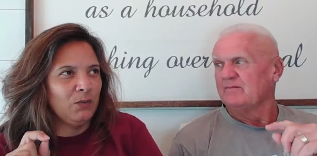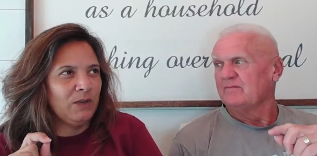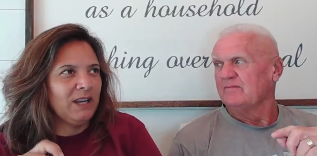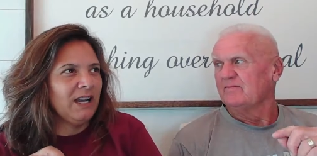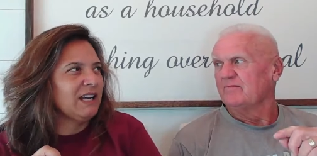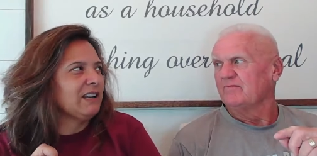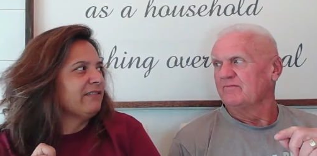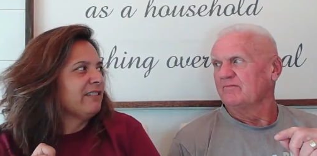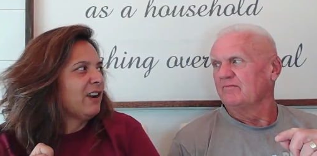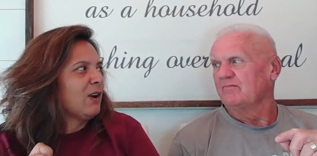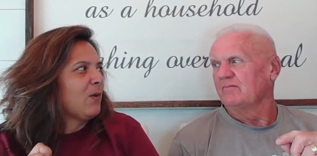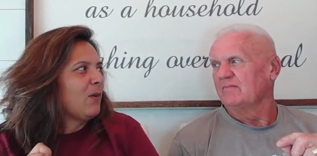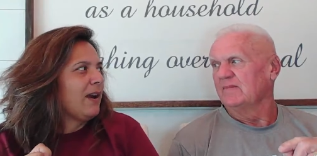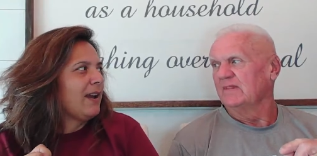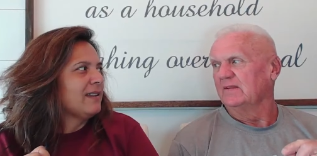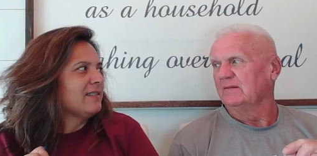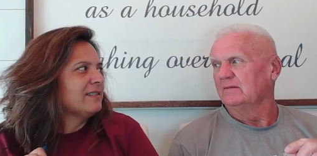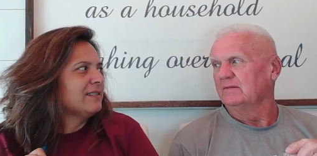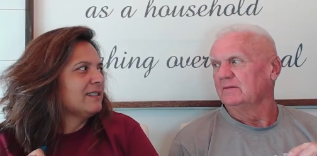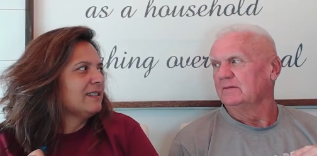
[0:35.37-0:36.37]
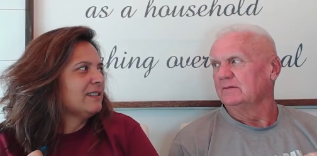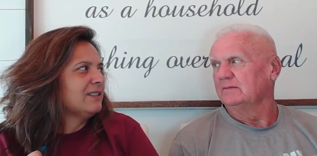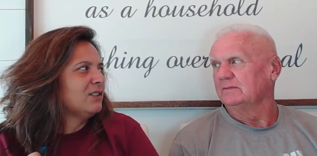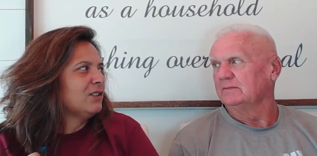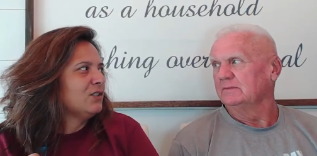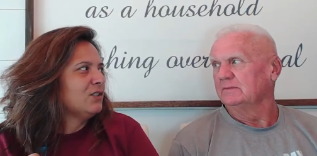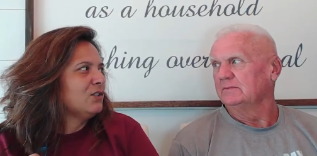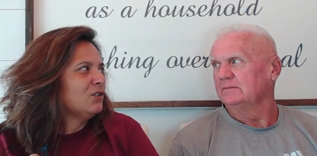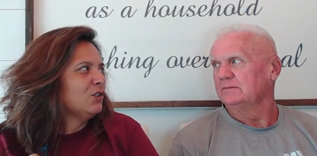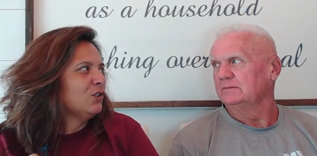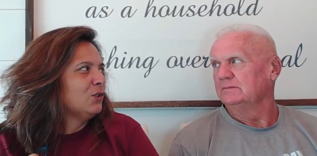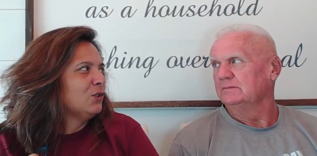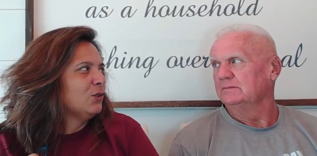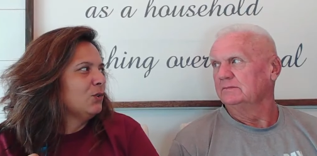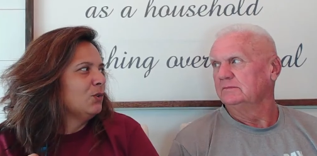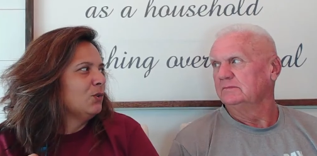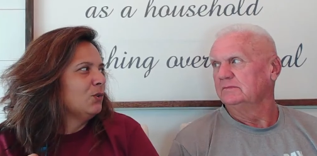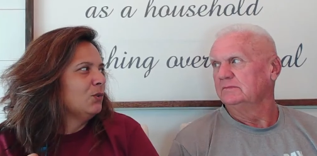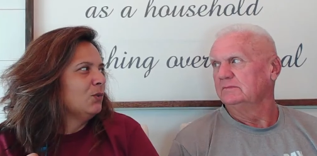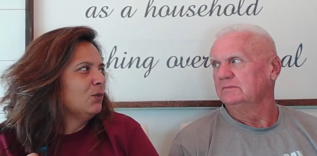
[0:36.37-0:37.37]
Speaker 1: we got a request to
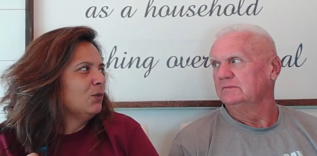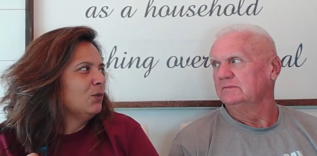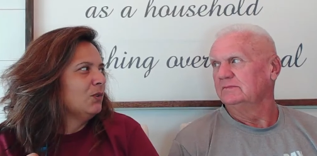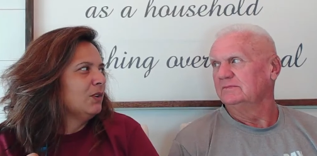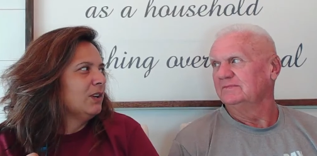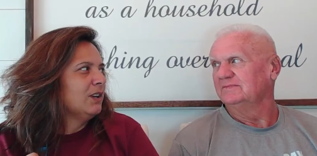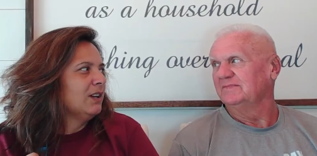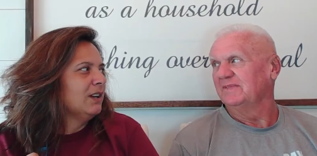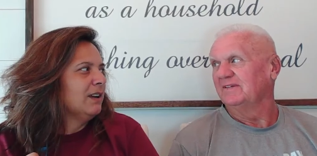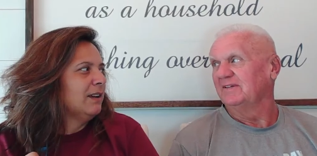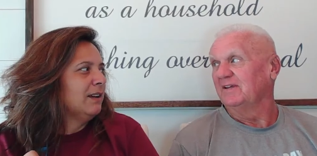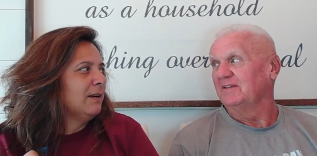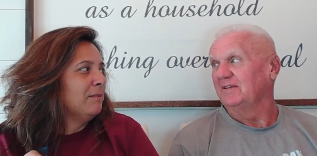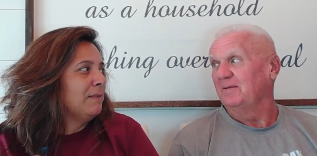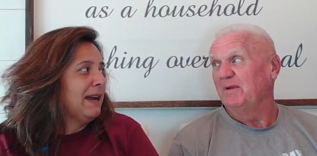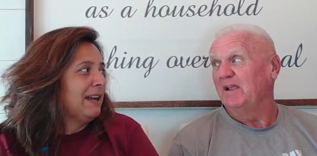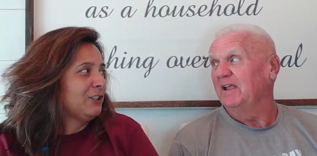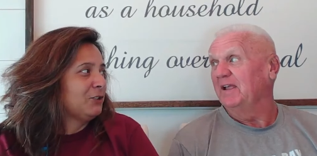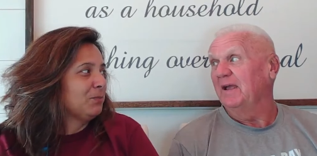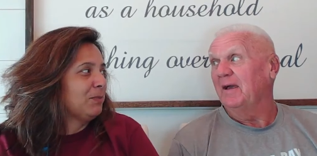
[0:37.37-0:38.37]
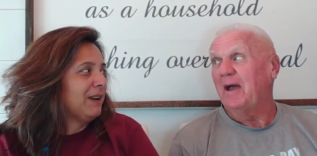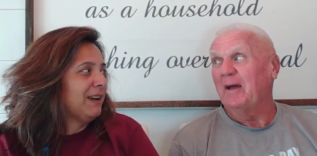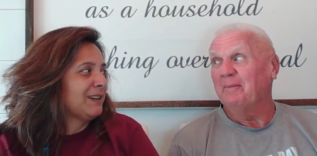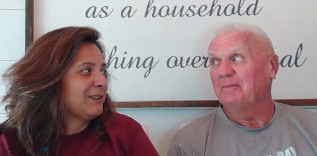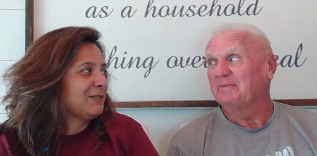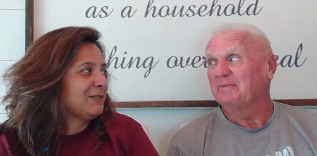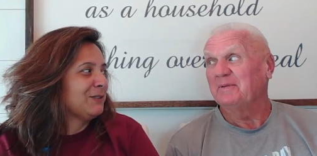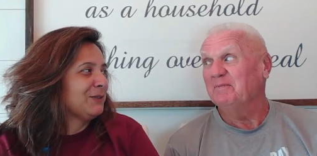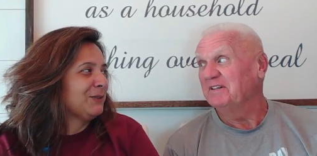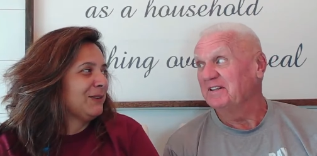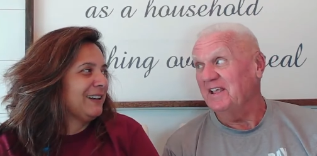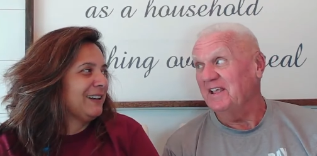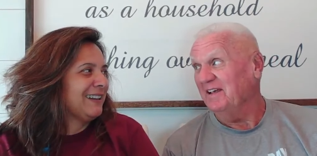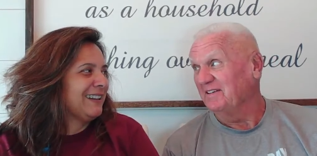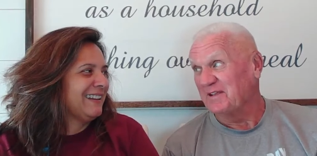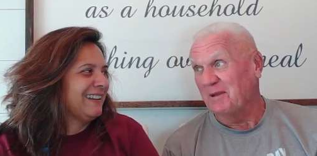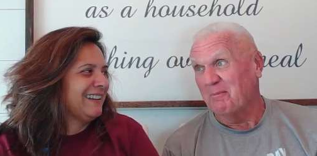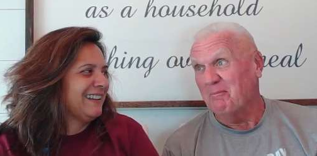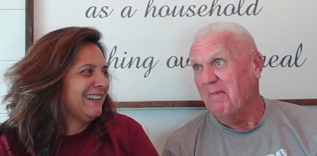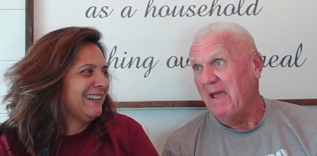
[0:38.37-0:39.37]
do uh, a let Matchbox. Me, uh, let
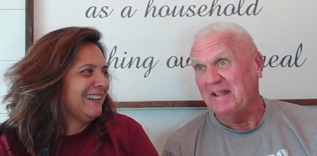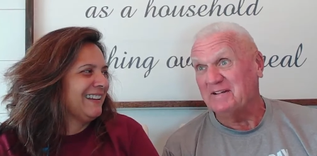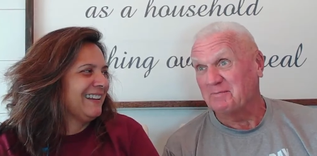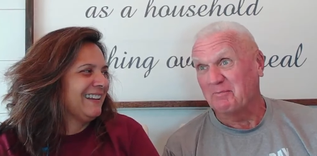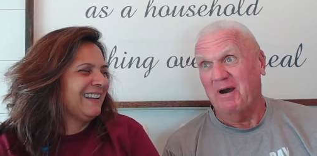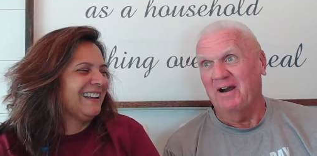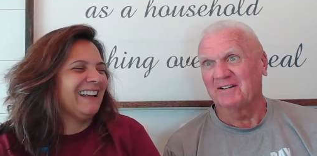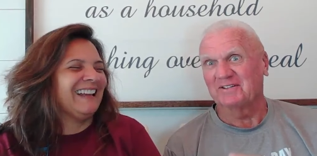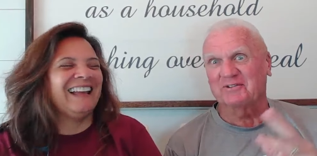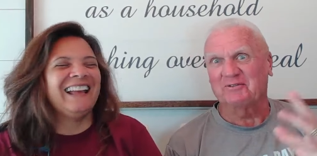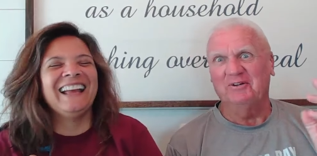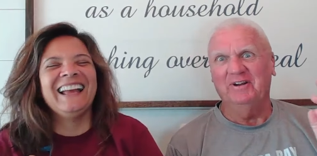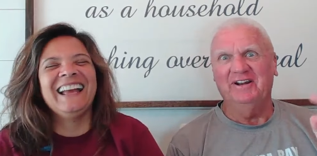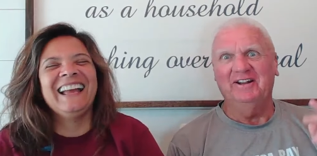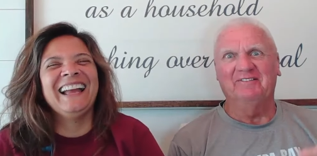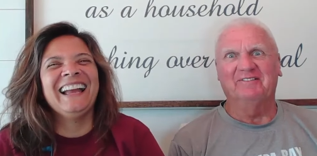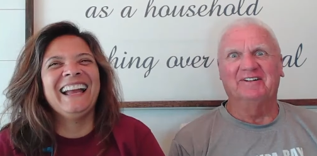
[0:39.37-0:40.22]
Speaker 2: me guess, a Matchbox 20.